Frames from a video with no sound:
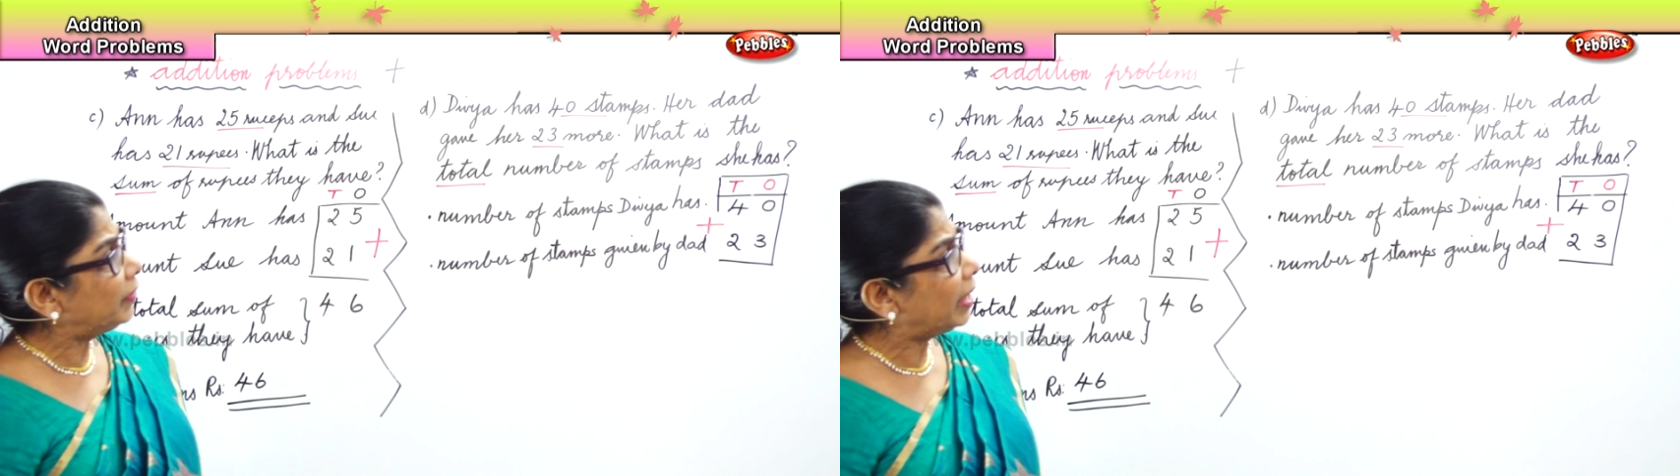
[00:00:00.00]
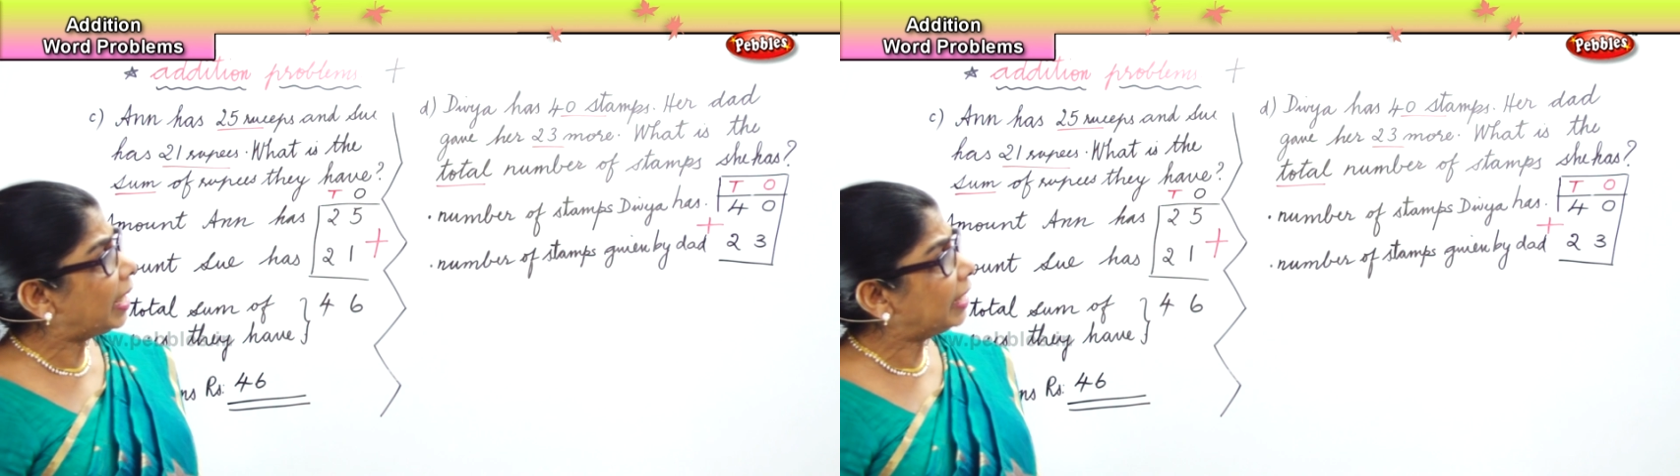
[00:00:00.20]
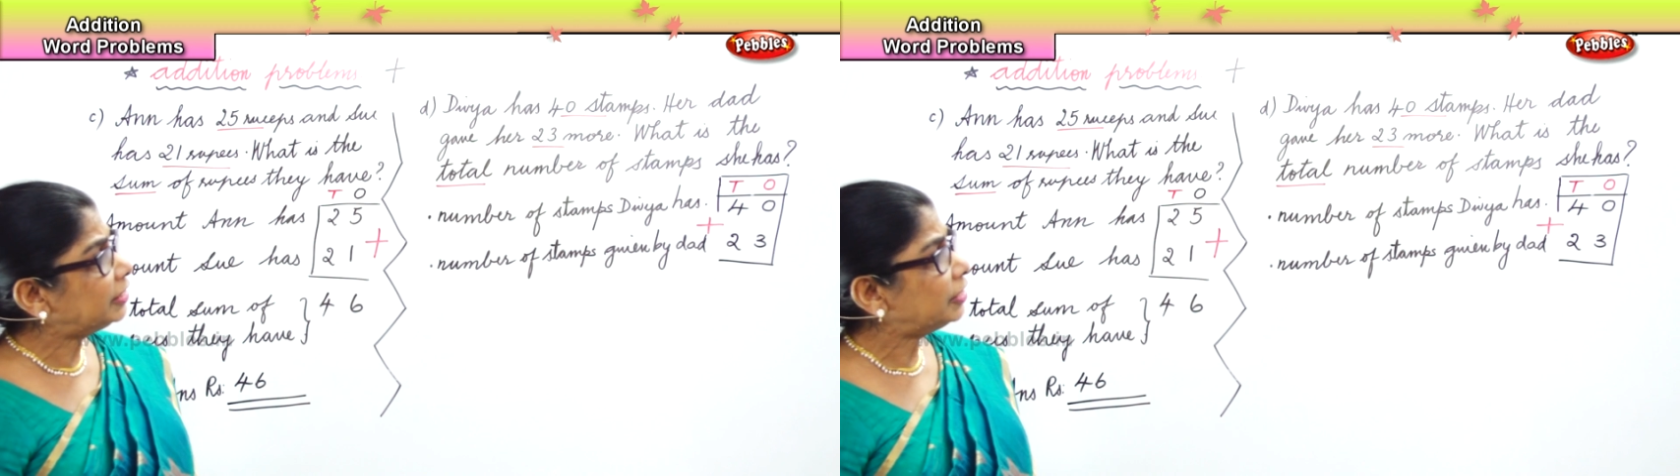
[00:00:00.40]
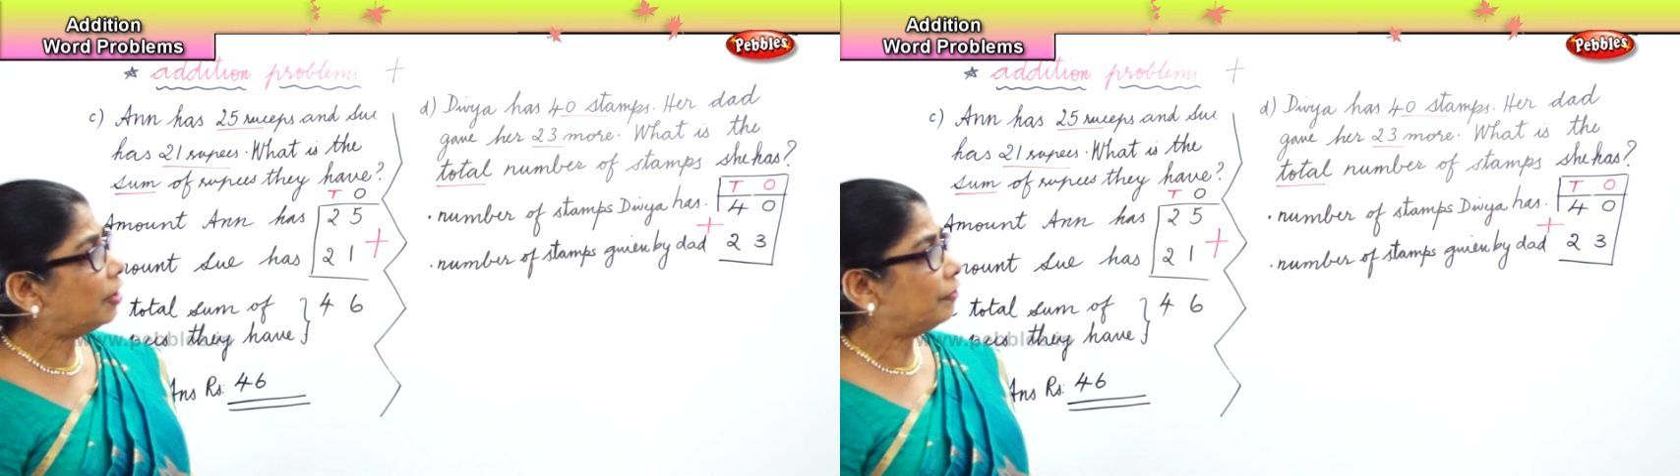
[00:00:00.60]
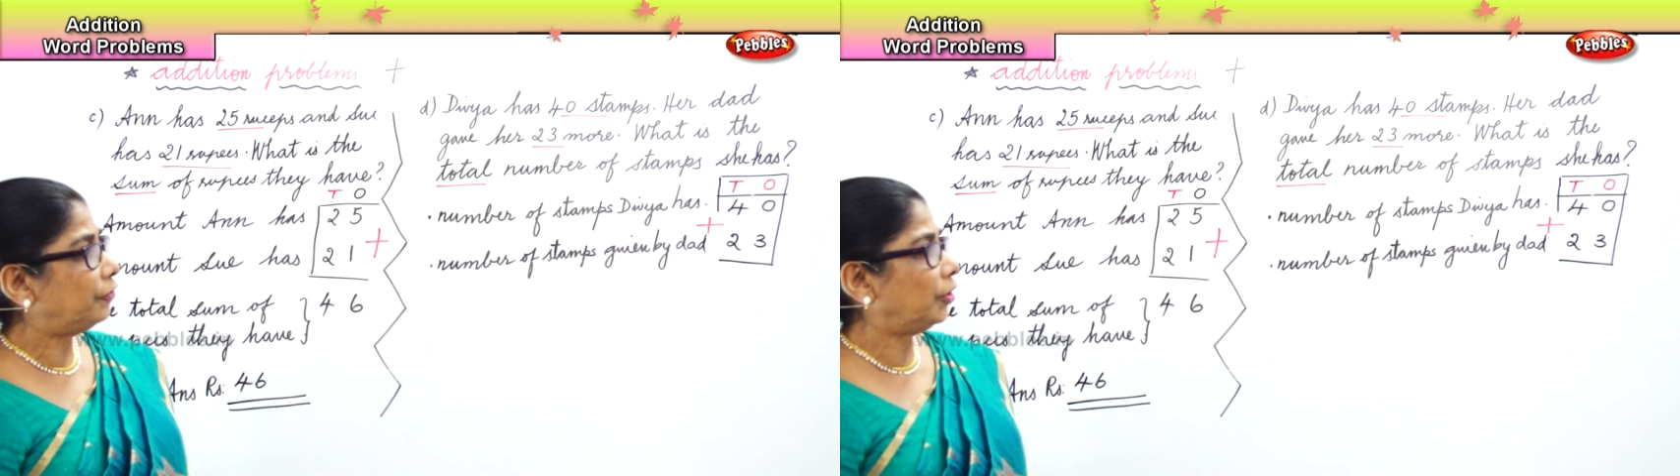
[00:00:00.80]
Divya has?
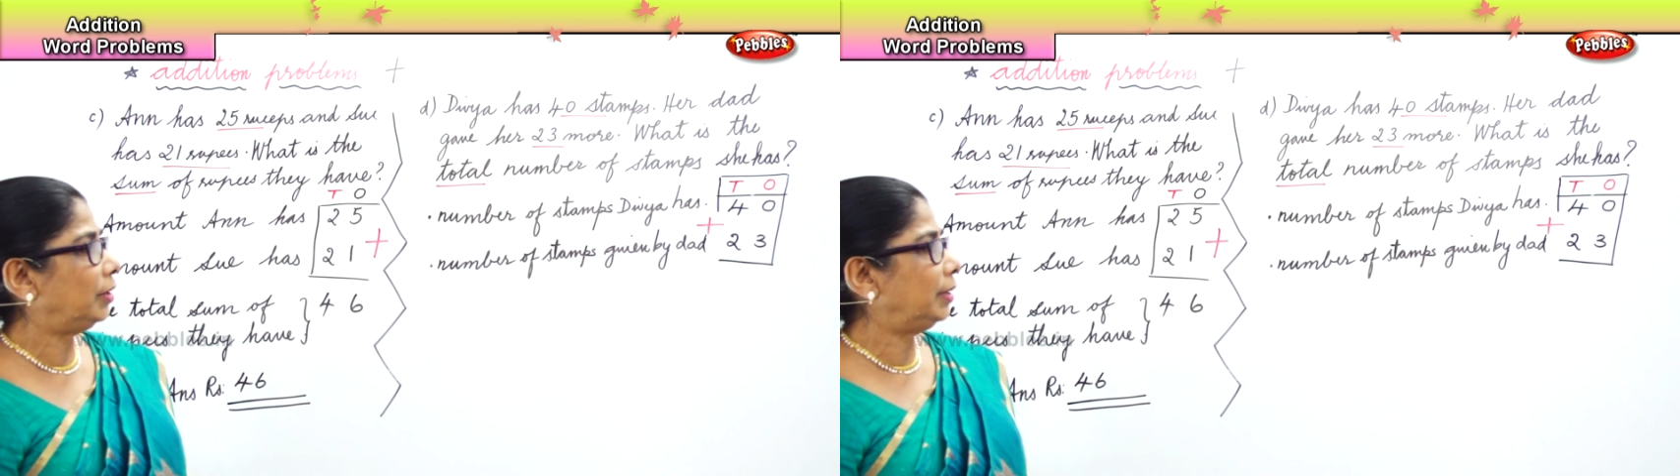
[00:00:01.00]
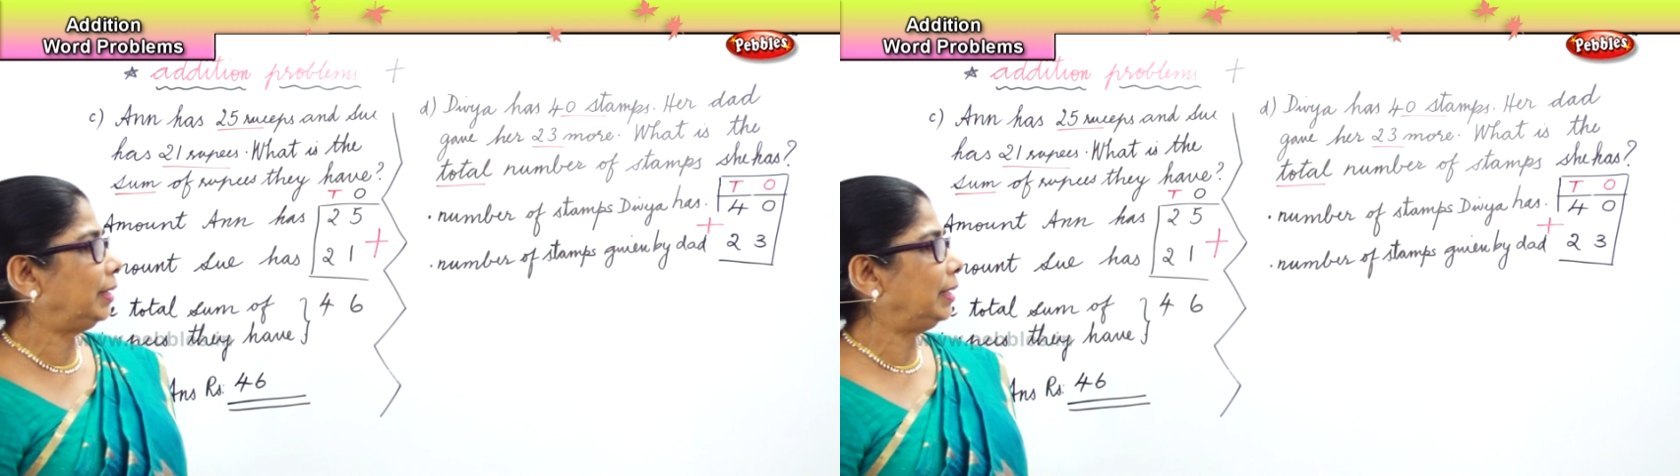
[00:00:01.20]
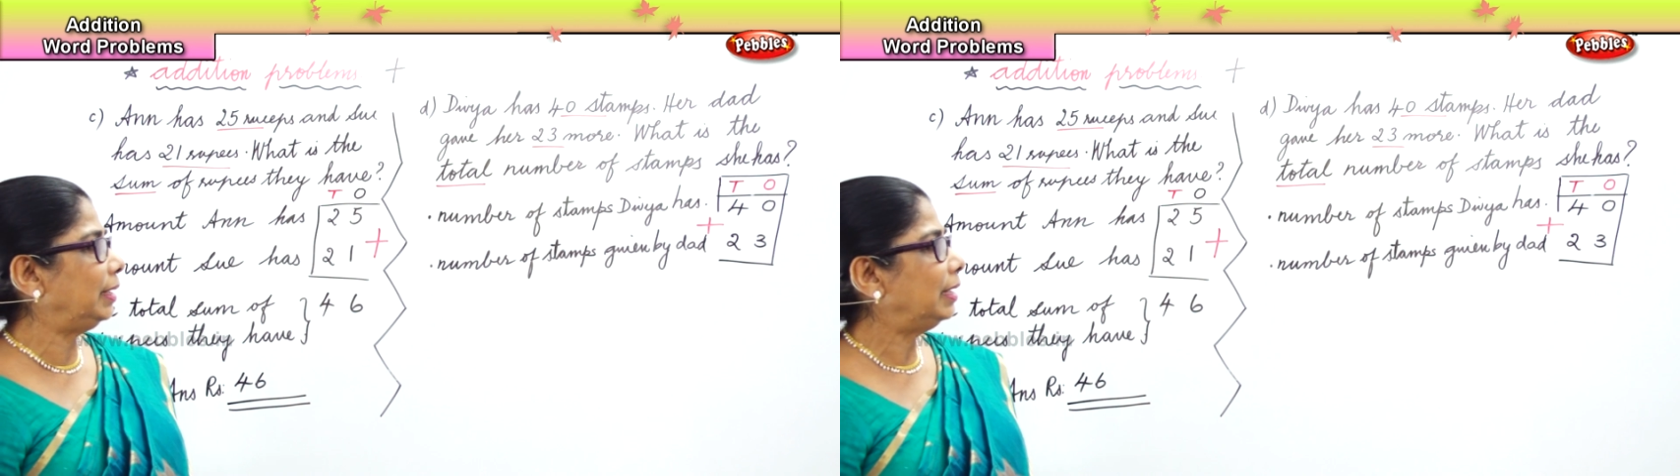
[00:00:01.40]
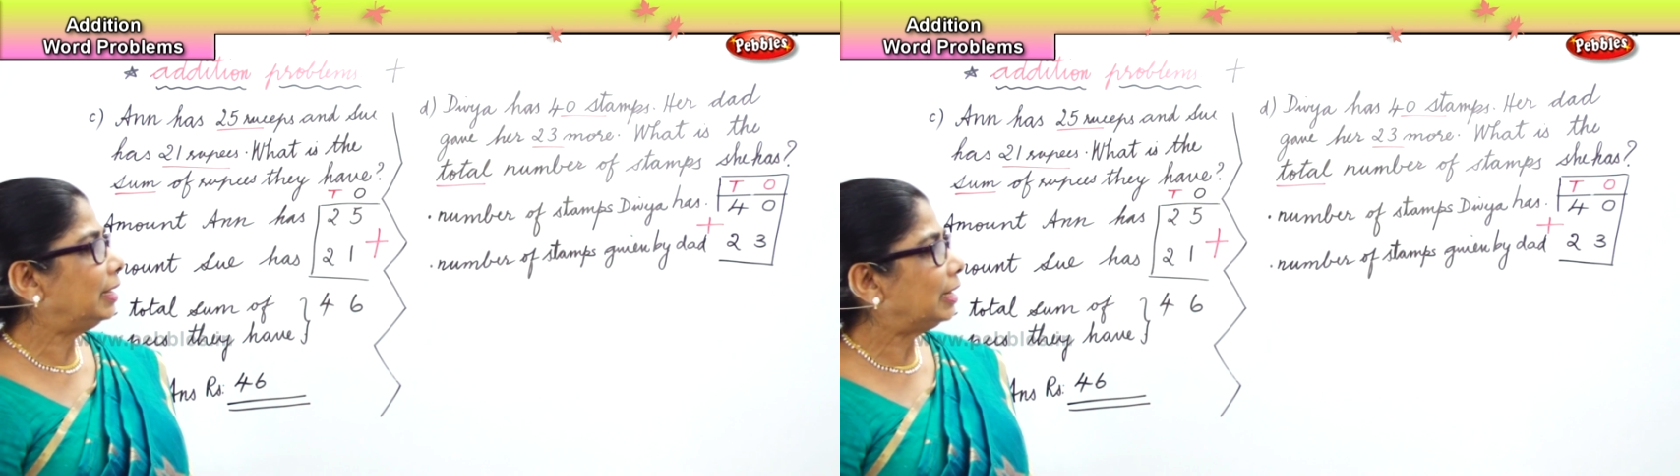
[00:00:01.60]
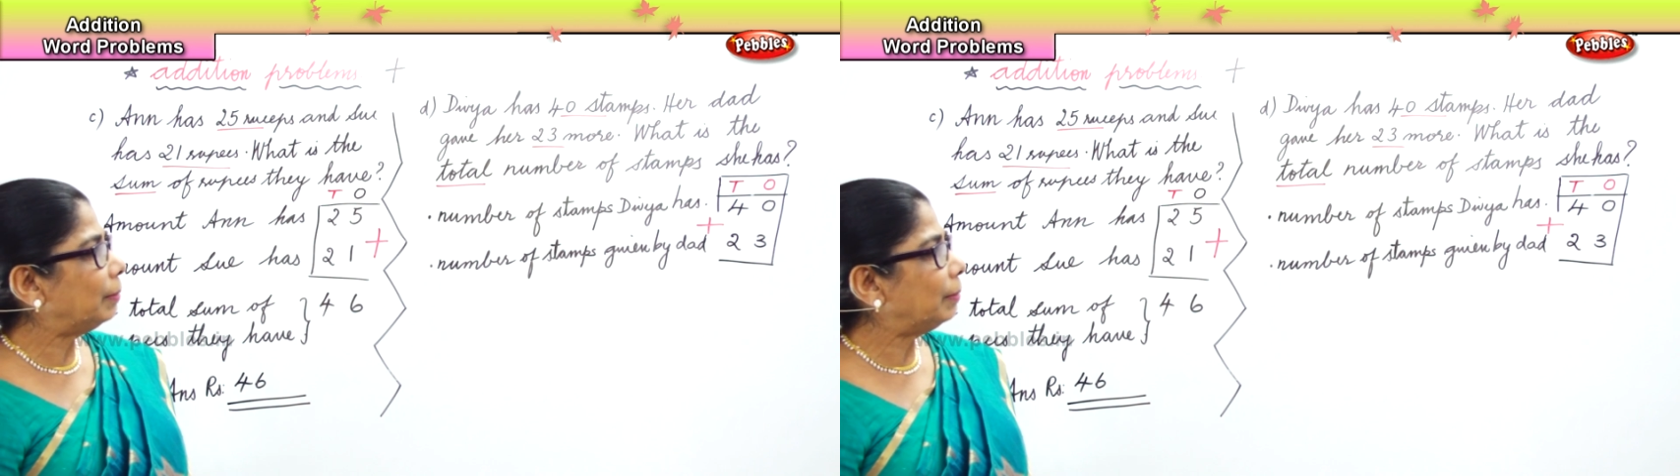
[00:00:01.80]
40.